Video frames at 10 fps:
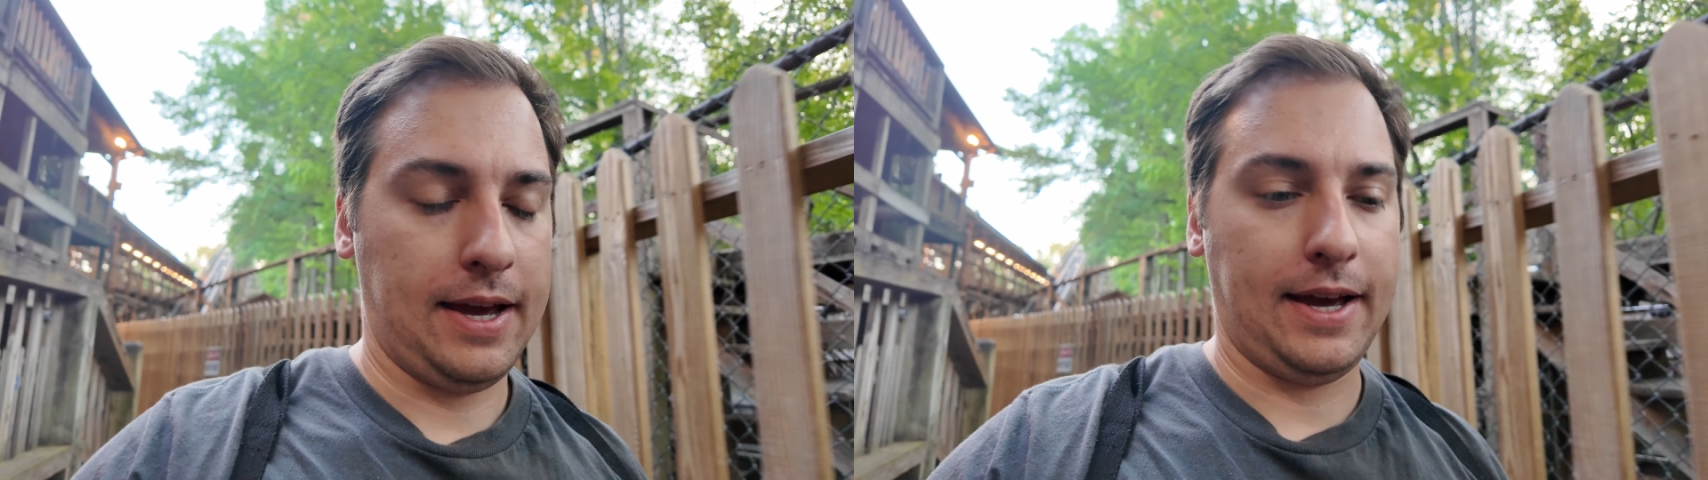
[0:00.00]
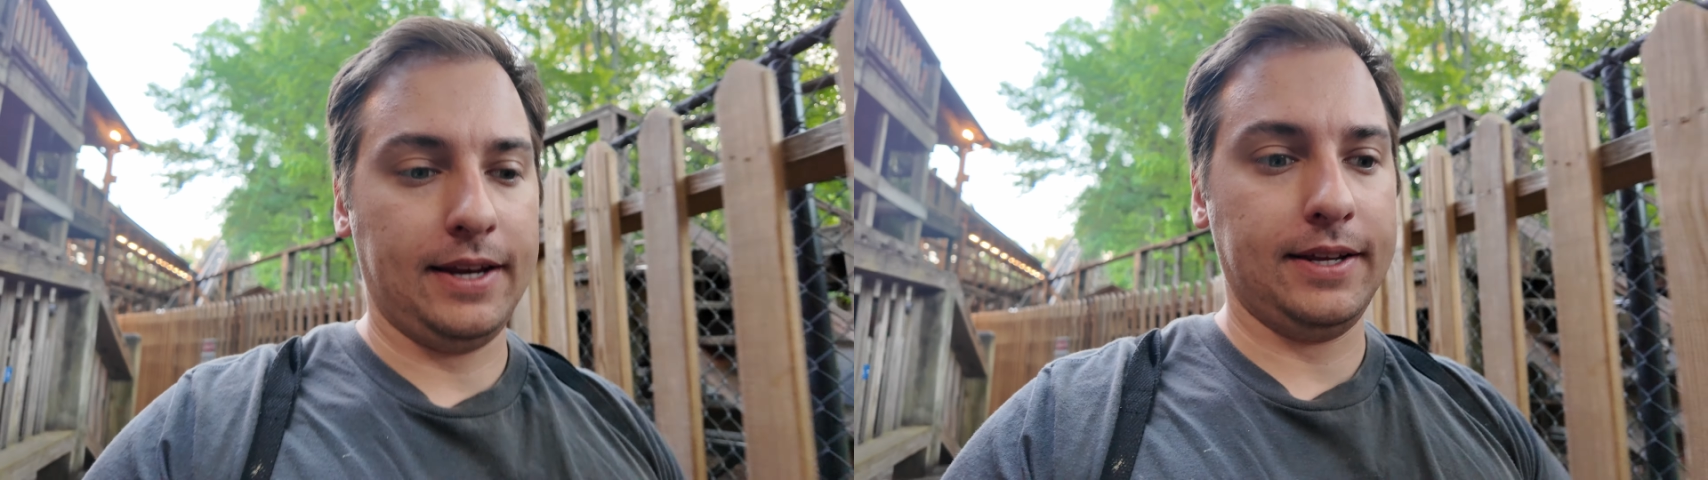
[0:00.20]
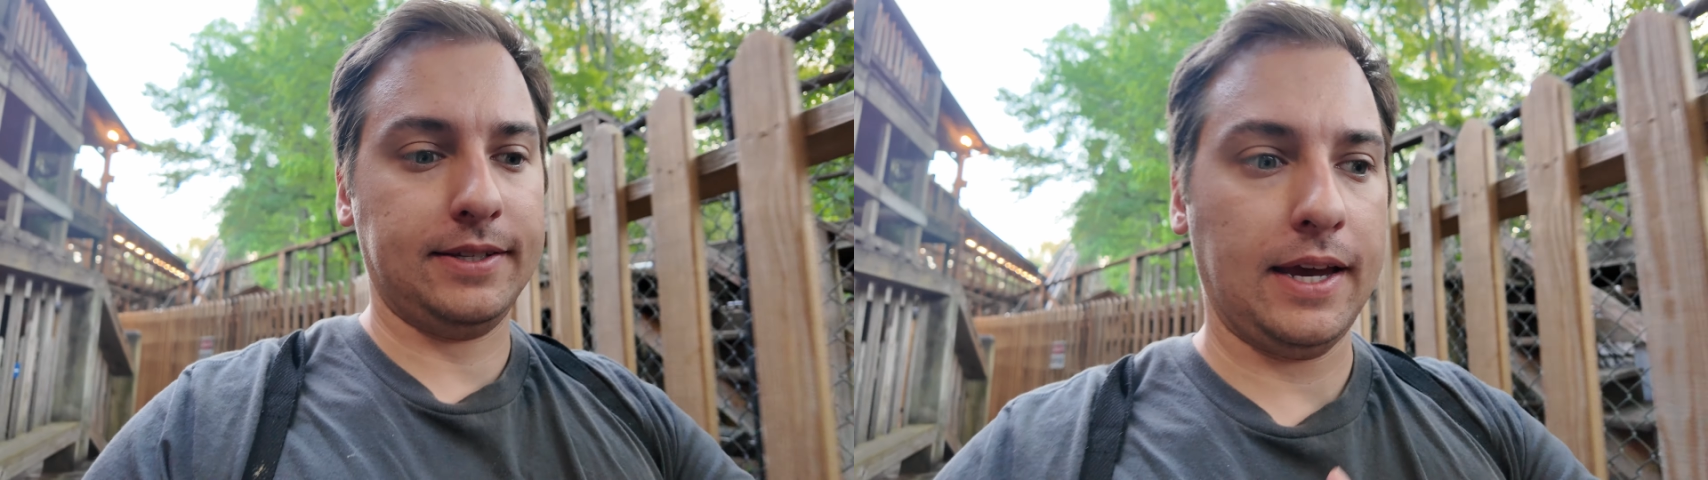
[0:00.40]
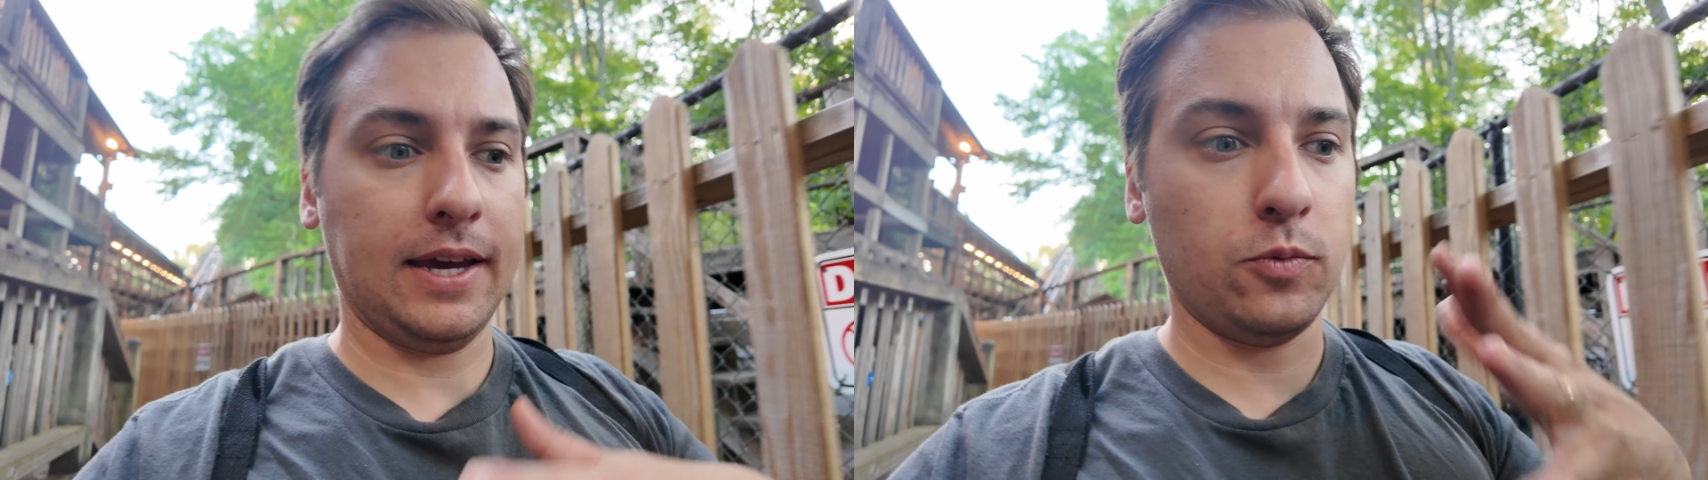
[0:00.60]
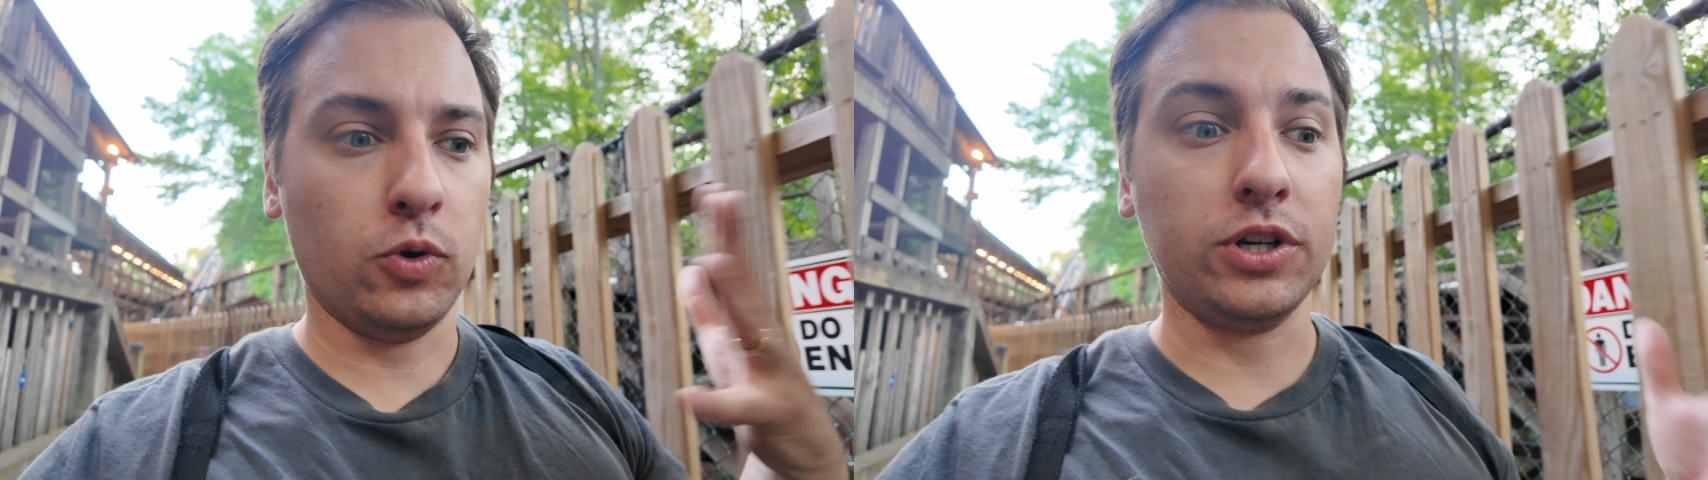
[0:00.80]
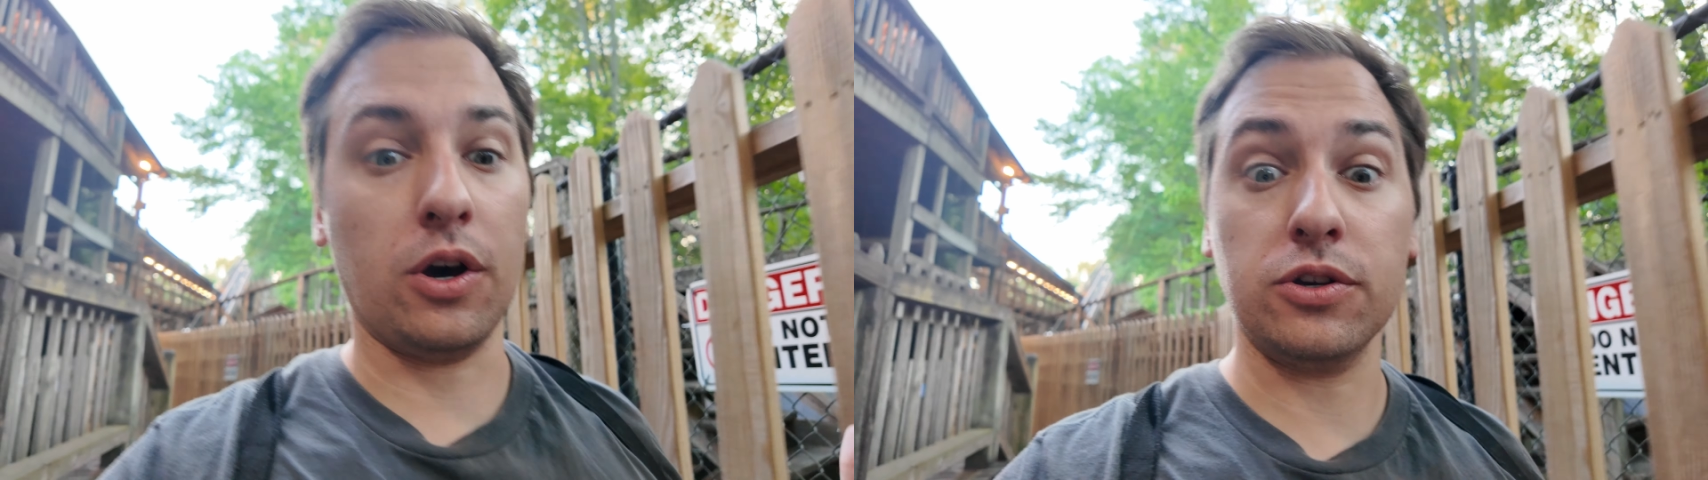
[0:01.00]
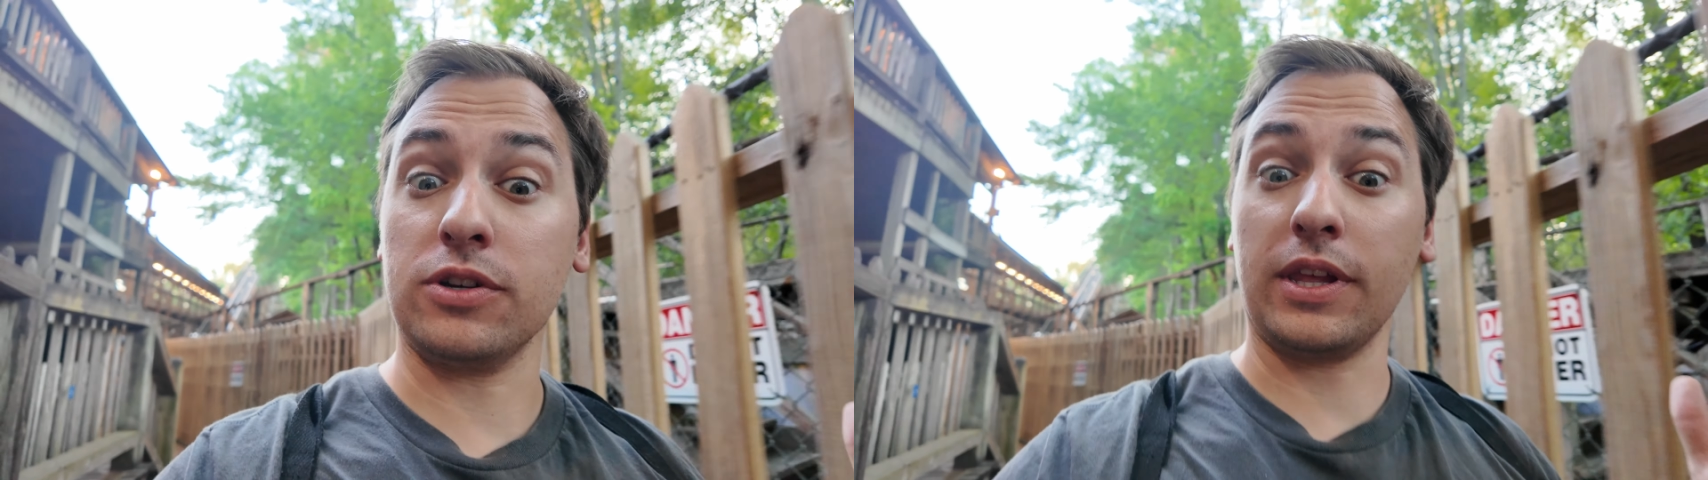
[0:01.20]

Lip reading: and it's a wooden coaster